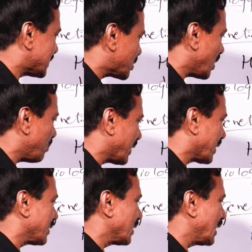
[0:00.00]

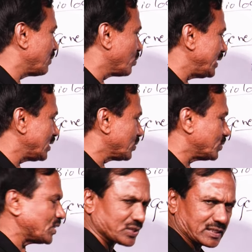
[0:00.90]
chapter, I am going to
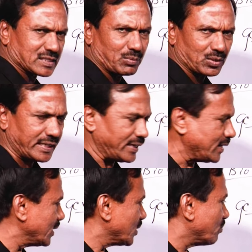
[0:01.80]
discuss about the
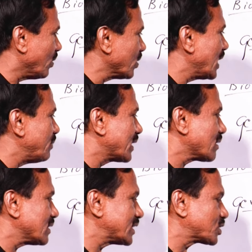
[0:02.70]
monohybrid
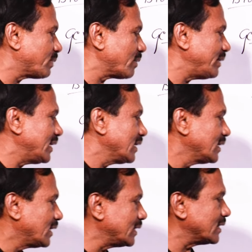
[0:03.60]
cross experiment
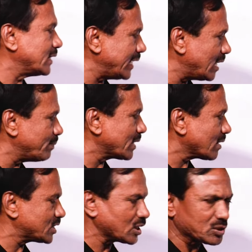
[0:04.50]
and the dihybrid
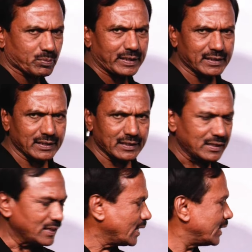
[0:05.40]
cross experiment
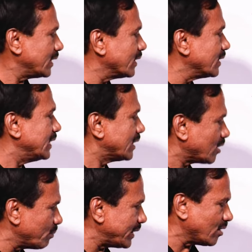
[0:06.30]
and
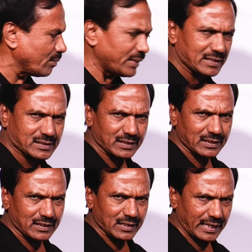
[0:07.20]
incomplete dominance.
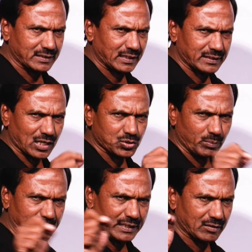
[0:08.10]
Like that, there are so
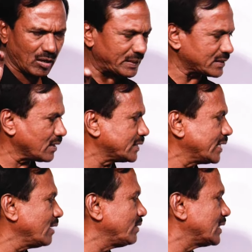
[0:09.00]
many topics are
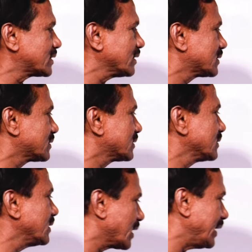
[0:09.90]
there. I will discuss
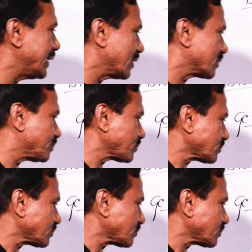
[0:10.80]
that later.